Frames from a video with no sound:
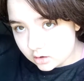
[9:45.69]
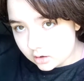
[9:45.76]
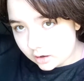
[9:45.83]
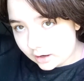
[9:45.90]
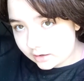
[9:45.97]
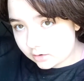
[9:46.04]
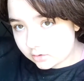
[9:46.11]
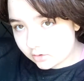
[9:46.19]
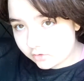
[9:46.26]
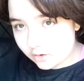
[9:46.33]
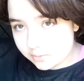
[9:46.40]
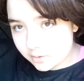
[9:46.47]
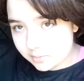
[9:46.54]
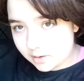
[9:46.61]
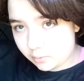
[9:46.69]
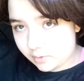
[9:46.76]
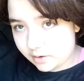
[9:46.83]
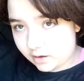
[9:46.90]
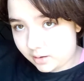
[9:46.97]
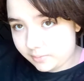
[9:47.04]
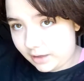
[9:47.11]
I don't know if I put my wig
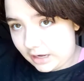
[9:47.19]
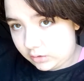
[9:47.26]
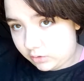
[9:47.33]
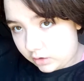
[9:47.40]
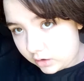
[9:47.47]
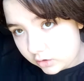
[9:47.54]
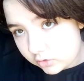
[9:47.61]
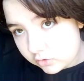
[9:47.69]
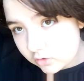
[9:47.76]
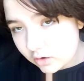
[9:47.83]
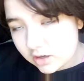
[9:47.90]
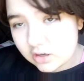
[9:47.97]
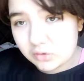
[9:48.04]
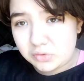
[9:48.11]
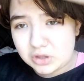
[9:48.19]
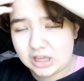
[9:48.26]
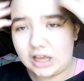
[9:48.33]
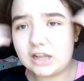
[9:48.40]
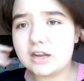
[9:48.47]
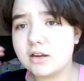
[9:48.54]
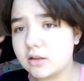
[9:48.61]
on backwards. No, I don't think
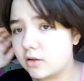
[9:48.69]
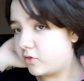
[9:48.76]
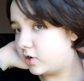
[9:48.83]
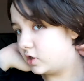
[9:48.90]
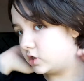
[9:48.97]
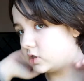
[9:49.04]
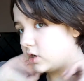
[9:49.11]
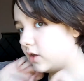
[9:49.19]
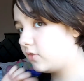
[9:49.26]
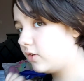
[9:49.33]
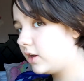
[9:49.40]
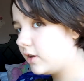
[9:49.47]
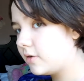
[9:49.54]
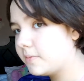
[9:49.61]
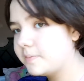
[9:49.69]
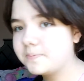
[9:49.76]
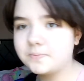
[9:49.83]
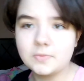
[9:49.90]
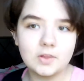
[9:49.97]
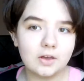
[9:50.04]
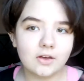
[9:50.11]
I did. The fringe is here.
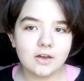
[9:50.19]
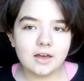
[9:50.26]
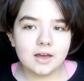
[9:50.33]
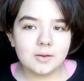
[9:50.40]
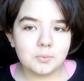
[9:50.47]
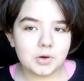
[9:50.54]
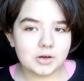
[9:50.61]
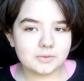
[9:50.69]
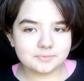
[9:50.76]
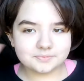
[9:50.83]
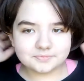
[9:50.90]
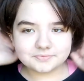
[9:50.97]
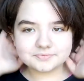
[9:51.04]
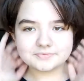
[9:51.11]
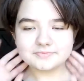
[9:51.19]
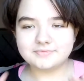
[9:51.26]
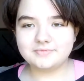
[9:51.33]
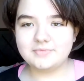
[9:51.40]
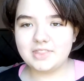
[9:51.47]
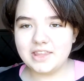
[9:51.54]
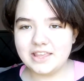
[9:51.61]
But
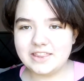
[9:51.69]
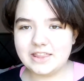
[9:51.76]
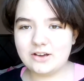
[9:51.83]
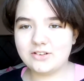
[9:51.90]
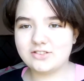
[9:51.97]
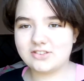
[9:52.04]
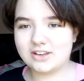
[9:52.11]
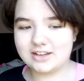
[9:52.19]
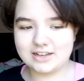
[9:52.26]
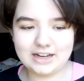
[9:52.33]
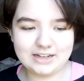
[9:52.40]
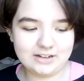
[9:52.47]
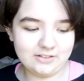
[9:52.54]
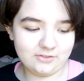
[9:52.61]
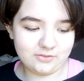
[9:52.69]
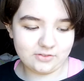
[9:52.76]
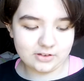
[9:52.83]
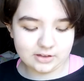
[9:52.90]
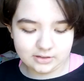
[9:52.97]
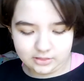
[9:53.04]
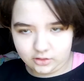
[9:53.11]
that was a kind of
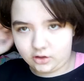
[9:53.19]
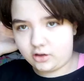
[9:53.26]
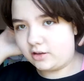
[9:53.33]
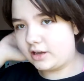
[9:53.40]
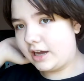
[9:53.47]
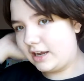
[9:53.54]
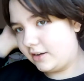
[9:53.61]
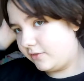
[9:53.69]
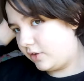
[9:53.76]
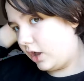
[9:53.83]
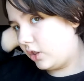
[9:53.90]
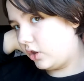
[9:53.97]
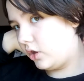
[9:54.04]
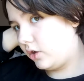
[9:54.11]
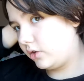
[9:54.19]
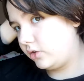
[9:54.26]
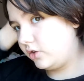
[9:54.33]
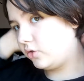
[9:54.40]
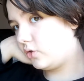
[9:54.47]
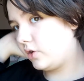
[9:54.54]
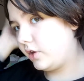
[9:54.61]
long, kind of not long
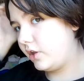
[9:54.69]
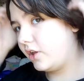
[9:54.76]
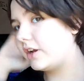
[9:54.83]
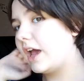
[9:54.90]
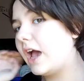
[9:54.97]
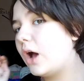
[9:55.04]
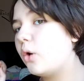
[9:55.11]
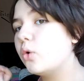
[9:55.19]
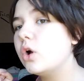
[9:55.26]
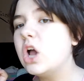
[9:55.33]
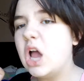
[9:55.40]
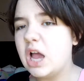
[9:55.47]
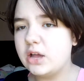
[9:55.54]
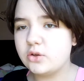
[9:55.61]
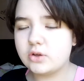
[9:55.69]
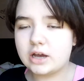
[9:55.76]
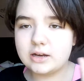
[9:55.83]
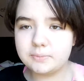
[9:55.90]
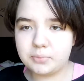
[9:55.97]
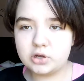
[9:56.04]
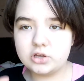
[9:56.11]
tutorial on how you kind
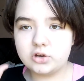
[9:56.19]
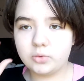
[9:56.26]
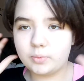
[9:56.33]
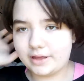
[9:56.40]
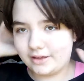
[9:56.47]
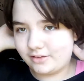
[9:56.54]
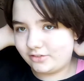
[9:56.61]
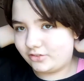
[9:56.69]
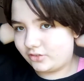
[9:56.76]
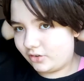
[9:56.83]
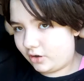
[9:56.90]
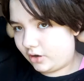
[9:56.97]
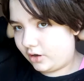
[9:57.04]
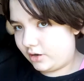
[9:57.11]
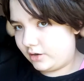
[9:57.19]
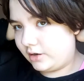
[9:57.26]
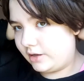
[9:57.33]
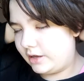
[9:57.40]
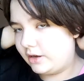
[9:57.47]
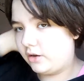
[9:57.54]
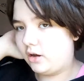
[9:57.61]
of put your wigs on
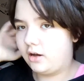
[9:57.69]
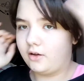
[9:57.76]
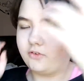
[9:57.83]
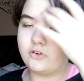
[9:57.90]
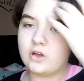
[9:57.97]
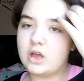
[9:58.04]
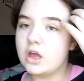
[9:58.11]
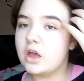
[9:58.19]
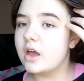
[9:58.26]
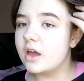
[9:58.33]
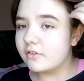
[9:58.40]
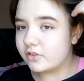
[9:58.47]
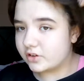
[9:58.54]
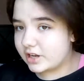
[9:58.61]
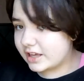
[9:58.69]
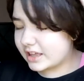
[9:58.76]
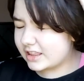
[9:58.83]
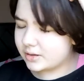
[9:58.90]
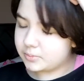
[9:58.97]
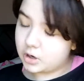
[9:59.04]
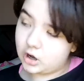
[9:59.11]
and off. For
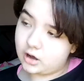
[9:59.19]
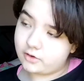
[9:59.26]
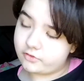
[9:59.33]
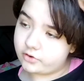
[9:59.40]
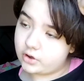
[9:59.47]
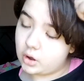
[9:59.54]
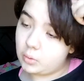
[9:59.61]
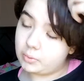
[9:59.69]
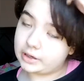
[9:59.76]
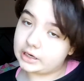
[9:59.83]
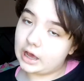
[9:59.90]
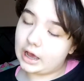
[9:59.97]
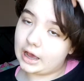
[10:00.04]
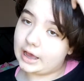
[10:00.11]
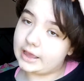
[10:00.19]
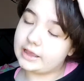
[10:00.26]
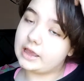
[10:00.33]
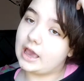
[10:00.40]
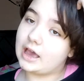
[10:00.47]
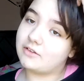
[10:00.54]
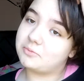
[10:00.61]
taking them off, when I
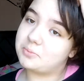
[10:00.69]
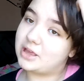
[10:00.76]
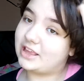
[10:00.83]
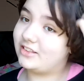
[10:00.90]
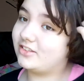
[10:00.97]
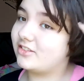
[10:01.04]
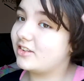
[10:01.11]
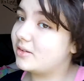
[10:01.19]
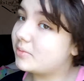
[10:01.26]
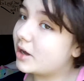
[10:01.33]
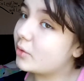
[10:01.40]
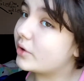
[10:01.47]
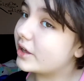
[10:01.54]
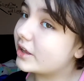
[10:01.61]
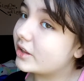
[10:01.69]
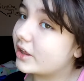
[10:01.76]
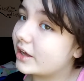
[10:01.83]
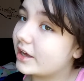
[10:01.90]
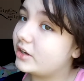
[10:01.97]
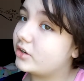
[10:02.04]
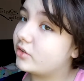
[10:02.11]
have pins in my wig, like
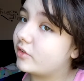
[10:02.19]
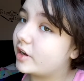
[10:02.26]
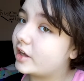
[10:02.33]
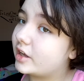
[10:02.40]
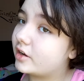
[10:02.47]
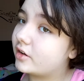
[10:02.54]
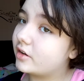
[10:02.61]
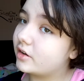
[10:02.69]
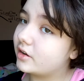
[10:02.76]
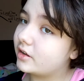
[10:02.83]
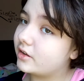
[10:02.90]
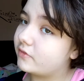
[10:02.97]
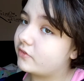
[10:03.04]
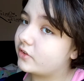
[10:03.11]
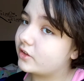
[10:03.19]
I do right here, if you